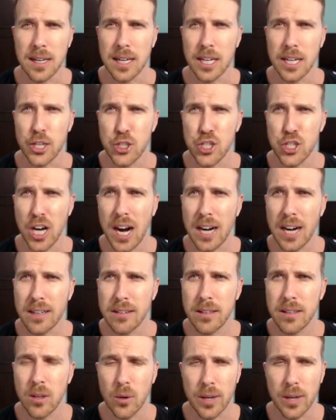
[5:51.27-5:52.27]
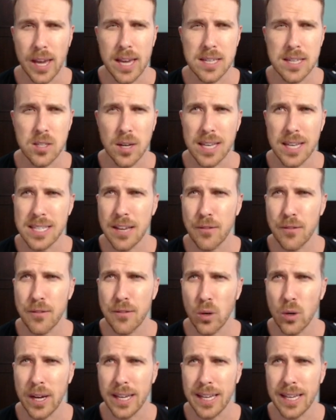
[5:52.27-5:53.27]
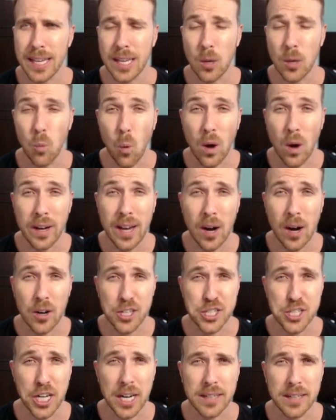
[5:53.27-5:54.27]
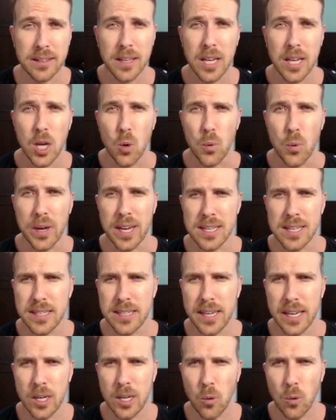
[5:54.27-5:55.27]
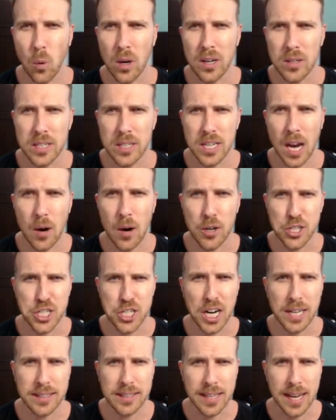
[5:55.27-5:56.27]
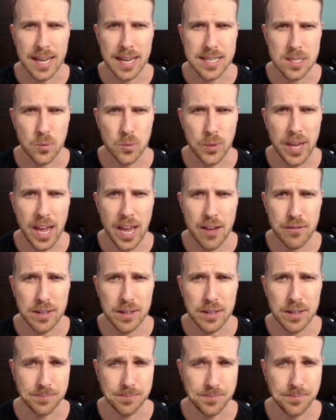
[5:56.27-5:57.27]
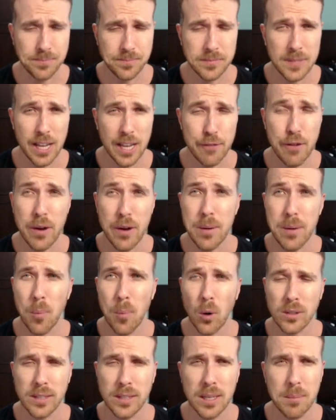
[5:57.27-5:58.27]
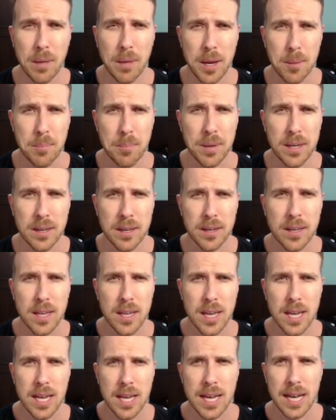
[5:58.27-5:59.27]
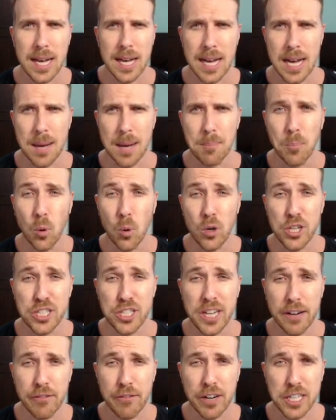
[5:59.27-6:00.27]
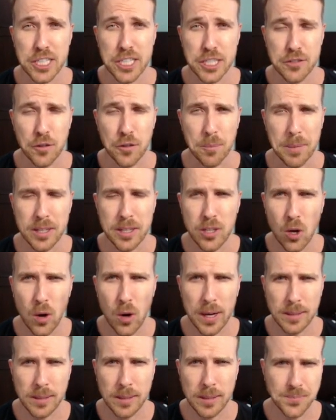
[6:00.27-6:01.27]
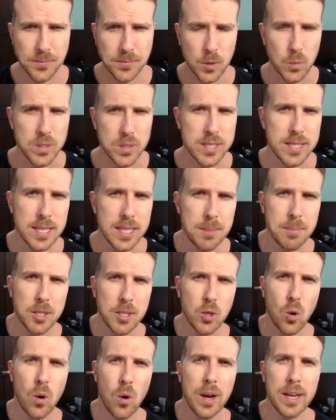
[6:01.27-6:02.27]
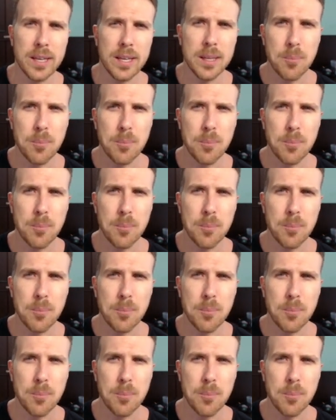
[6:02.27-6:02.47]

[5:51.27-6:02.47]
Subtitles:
chart. Okay, so let's have a look at that 1 hour chart. We can see here the 1 hour chart, guys. We have a very important, in my opinion, bullish divergence for Bitcoin. We see Bitcoin, the